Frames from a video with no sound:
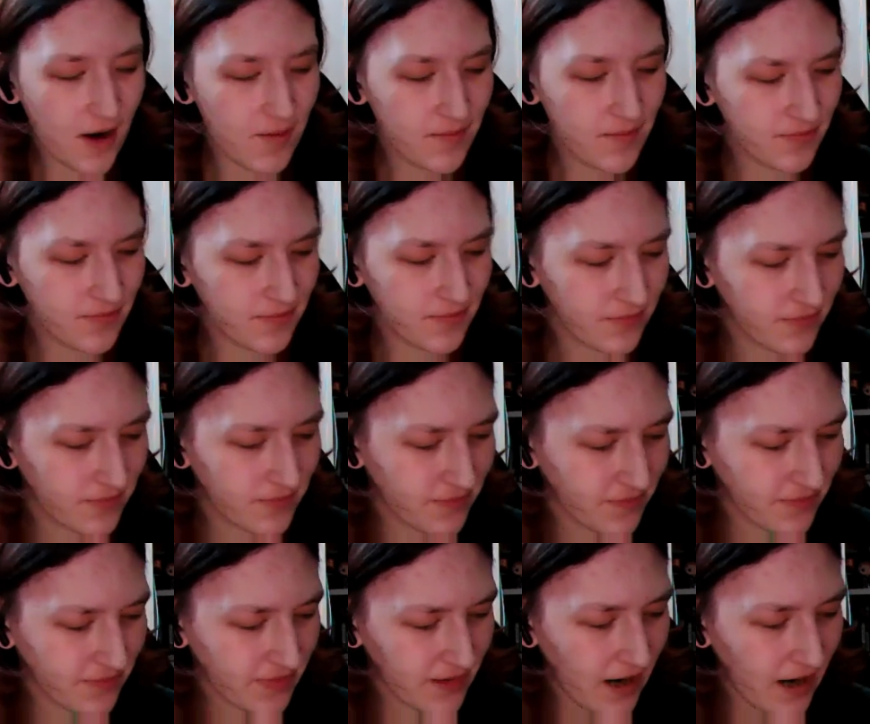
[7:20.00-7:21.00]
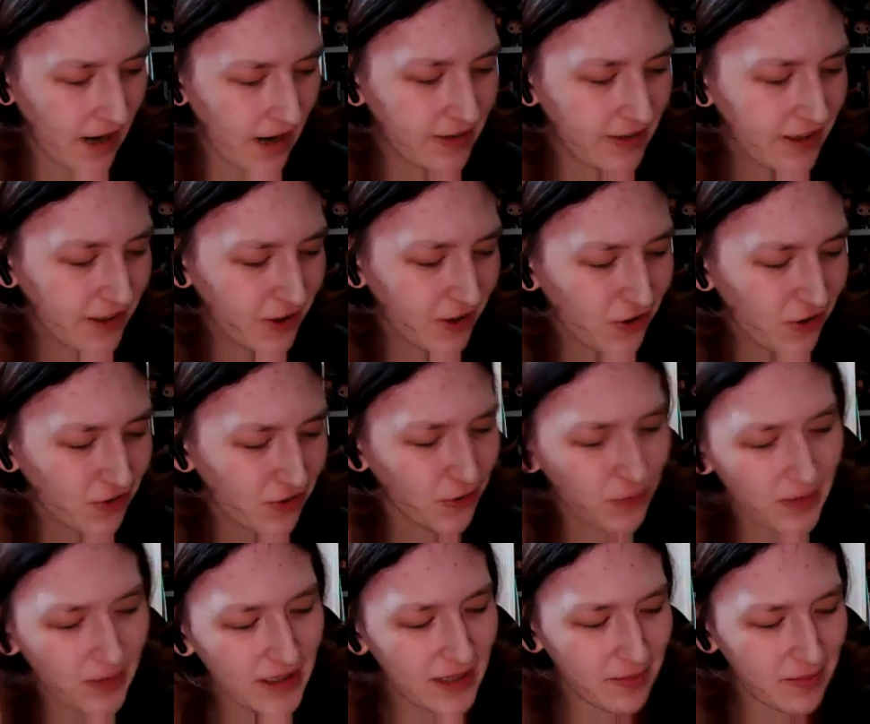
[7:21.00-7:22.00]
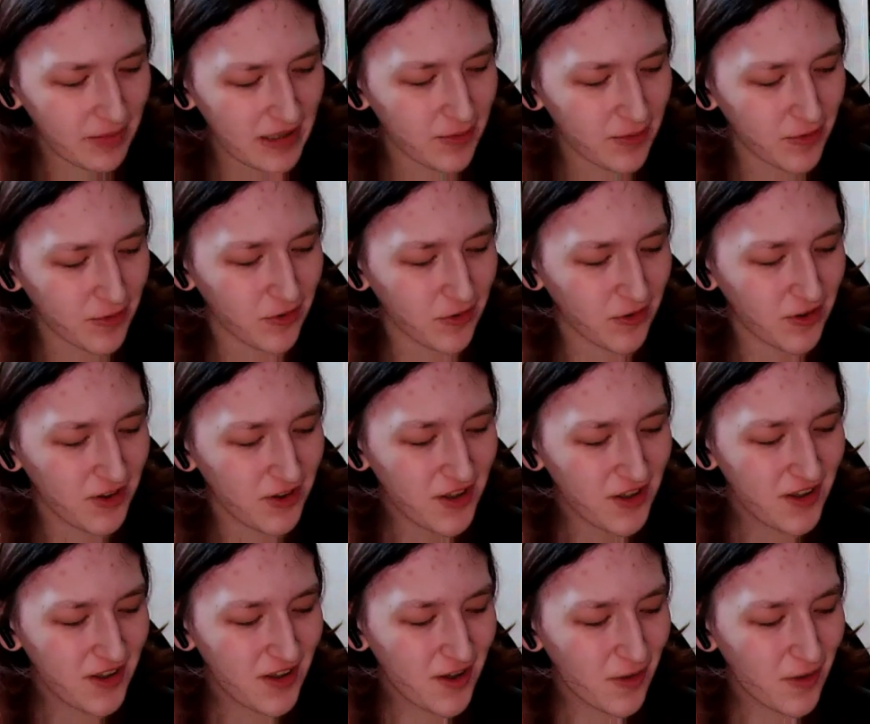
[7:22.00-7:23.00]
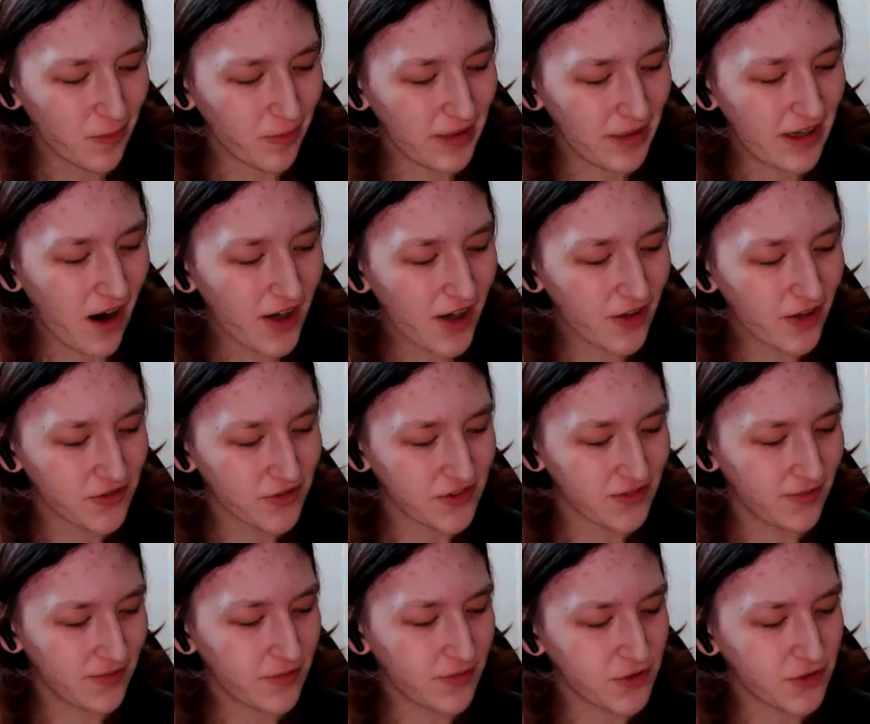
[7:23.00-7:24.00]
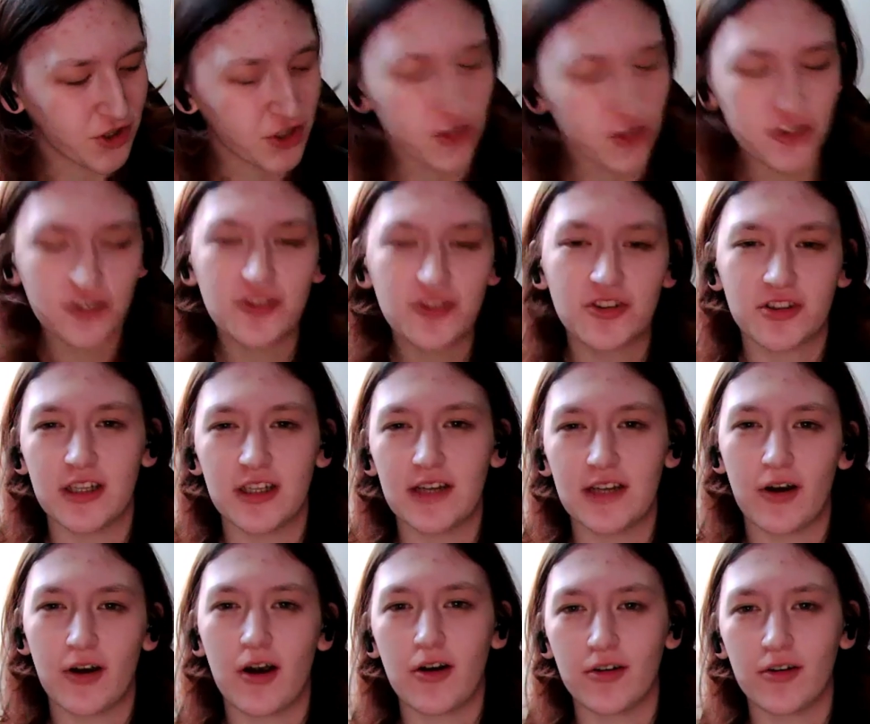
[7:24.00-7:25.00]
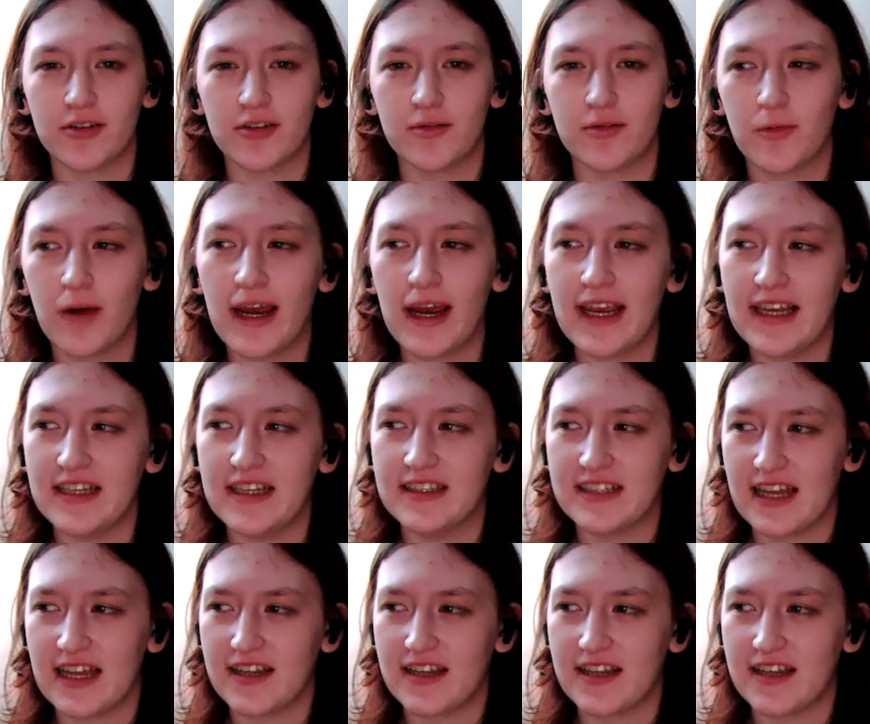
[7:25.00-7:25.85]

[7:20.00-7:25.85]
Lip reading: I think a lot of queer people, we kind of choose to live our own ways.